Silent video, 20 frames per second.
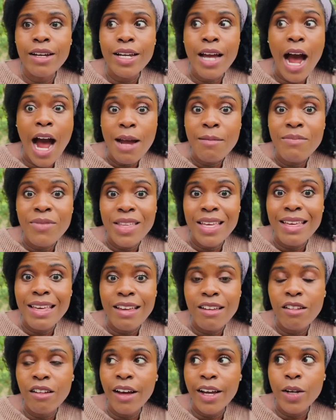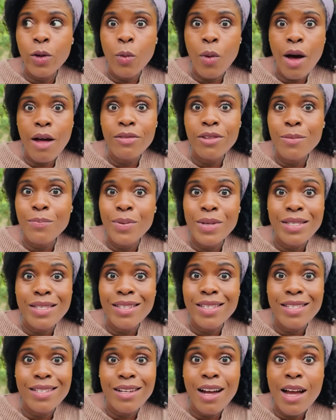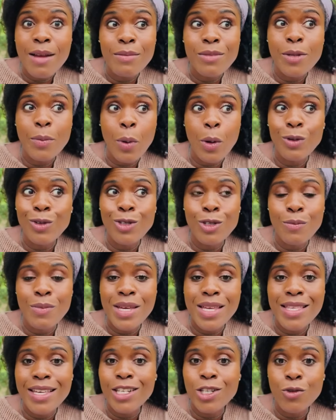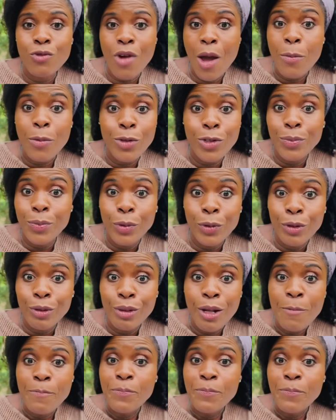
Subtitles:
I'm thinking like, well, the Business Times supposed to be this reputable